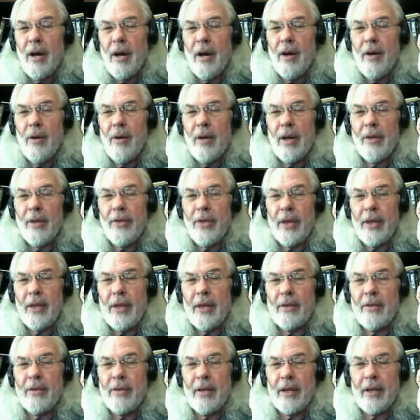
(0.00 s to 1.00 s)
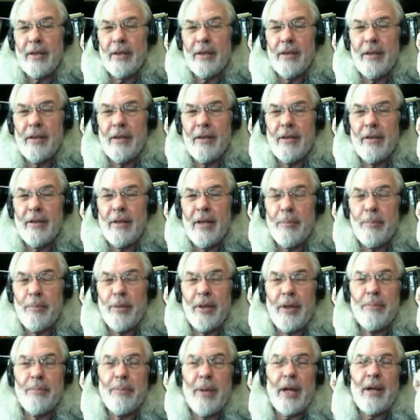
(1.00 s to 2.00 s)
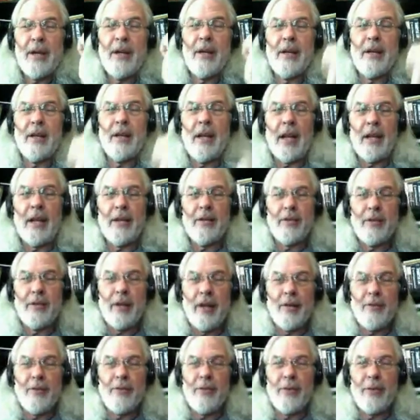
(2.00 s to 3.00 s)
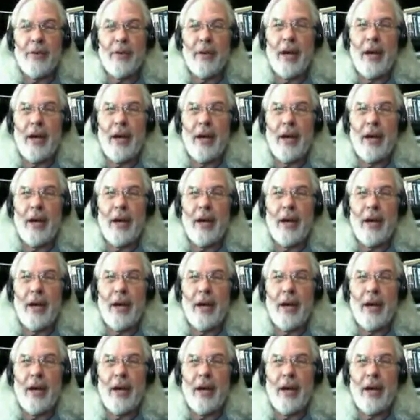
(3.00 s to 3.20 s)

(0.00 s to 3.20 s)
Oh, I think it's like deeply embedded in a lot of stuff.